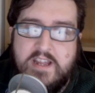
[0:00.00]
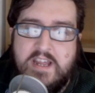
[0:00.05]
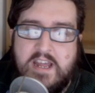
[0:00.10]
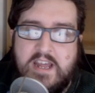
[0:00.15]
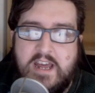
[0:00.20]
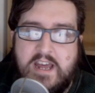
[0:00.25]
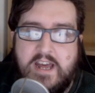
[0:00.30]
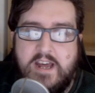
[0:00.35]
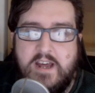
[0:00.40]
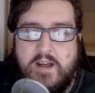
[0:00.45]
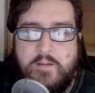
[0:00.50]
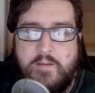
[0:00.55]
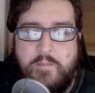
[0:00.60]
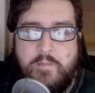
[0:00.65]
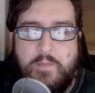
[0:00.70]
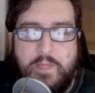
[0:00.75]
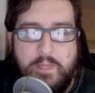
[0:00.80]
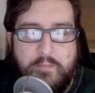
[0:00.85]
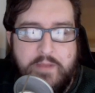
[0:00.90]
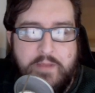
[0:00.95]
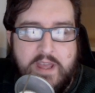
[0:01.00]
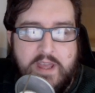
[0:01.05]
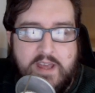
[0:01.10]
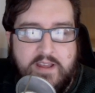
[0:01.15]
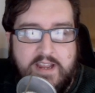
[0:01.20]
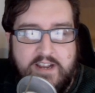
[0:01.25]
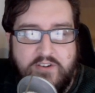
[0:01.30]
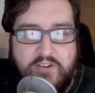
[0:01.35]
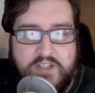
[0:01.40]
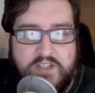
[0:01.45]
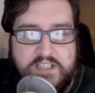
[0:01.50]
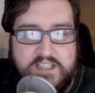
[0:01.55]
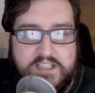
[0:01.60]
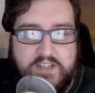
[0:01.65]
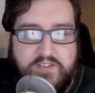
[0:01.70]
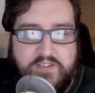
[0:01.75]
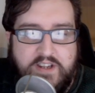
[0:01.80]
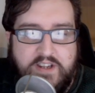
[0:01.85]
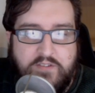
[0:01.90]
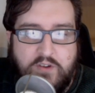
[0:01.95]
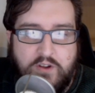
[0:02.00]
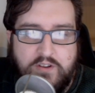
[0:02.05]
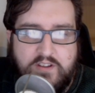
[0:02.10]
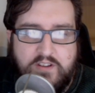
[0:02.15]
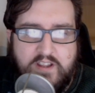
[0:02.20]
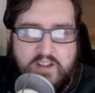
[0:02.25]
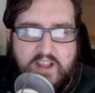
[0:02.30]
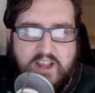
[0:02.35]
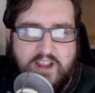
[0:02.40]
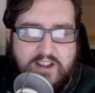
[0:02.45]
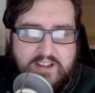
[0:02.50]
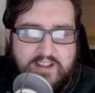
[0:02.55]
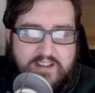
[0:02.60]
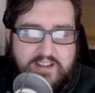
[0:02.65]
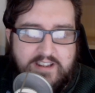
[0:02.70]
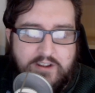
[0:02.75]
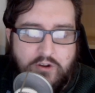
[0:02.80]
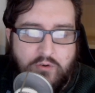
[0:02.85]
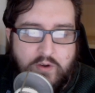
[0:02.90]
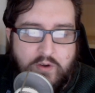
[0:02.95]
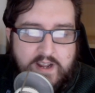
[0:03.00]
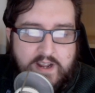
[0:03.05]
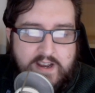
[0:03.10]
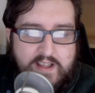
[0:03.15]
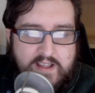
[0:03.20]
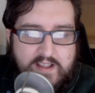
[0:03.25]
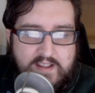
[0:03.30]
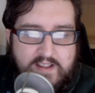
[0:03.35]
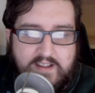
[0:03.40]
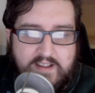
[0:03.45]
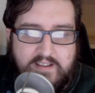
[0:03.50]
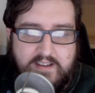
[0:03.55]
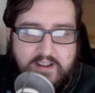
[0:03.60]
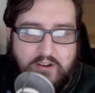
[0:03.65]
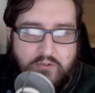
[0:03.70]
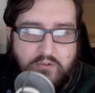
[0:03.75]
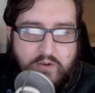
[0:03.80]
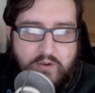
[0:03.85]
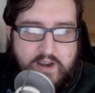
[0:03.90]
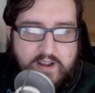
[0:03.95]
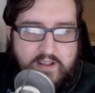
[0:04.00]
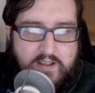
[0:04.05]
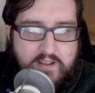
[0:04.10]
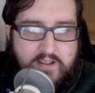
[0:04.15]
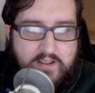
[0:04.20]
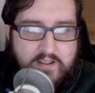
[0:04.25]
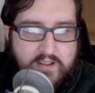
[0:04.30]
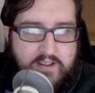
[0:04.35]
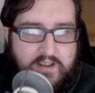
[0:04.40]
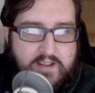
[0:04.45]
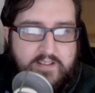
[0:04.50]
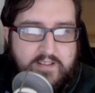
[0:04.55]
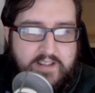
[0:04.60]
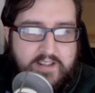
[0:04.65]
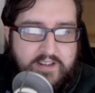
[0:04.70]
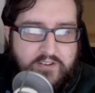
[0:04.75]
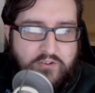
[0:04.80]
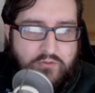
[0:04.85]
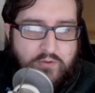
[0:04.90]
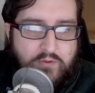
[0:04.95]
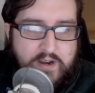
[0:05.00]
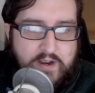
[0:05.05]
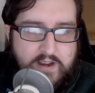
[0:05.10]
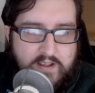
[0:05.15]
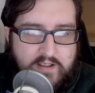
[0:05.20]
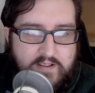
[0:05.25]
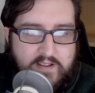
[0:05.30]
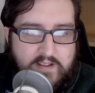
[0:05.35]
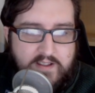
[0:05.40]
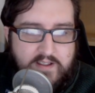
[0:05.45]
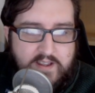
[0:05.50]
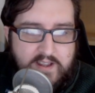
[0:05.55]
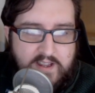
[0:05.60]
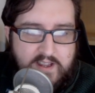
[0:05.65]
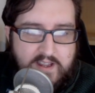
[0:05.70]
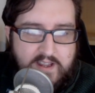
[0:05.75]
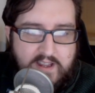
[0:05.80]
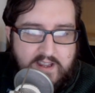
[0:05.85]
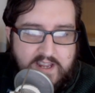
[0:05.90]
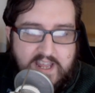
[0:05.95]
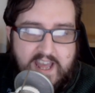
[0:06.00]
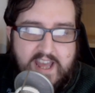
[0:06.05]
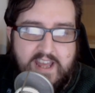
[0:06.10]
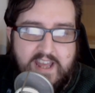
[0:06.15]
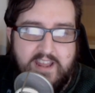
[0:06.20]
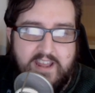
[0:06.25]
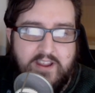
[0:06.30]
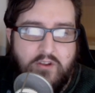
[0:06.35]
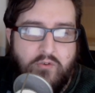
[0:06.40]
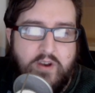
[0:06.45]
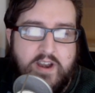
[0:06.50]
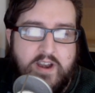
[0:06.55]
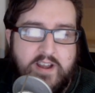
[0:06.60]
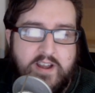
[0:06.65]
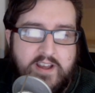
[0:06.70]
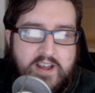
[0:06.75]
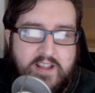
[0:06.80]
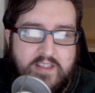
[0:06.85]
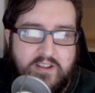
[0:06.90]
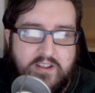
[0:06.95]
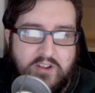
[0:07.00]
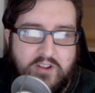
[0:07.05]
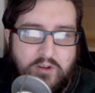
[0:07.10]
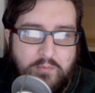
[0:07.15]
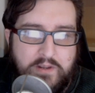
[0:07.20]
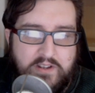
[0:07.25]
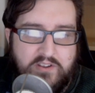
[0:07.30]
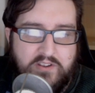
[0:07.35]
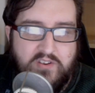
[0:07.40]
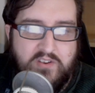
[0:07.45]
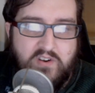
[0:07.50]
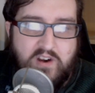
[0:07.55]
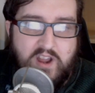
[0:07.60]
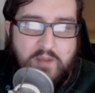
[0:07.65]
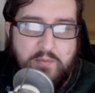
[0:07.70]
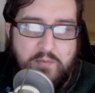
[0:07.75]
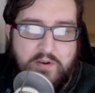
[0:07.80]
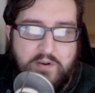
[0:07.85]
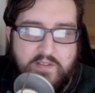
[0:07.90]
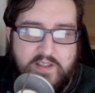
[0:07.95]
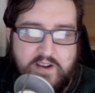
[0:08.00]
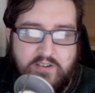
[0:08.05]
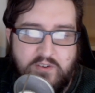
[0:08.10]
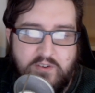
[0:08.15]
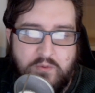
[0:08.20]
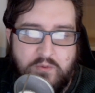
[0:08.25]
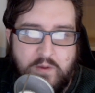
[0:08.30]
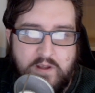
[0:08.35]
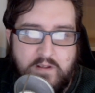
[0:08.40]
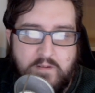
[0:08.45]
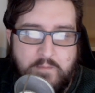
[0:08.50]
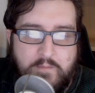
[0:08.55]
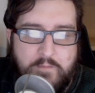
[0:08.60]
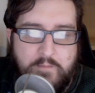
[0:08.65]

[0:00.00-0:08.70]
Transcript: But yeah, interesting stuff. You've got, is it Grinner? I think it's Grinner. Yeah, Grinner and the Goblin Scribe are in there as well.